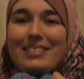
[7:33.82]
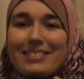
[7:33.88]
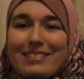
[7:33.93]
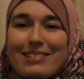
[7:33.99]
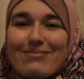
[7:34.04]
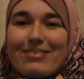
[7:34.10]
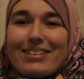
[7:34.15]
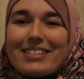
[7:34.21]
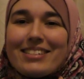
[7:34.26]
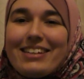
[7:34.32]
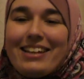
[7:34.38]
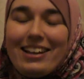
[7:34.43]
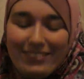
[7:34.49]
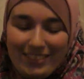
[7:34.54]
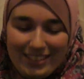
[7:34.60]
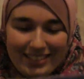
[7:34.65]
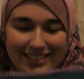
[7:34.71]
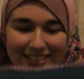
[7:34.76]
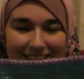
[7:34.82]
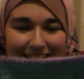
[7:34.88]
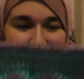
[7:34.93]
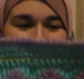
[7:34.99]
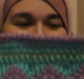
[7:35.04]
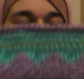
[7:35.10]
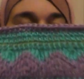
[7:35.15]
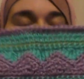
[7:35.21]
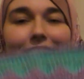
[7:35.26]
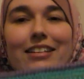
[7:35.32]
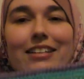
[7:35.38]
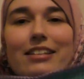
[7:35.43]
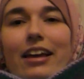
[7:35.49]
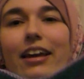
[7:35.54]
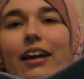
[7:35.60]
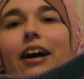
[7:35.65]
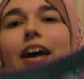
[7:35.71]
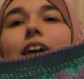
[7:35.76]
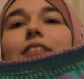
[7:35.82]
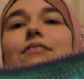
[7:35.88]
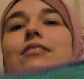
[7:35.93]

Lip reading: so much love into this, you guys. Like, I have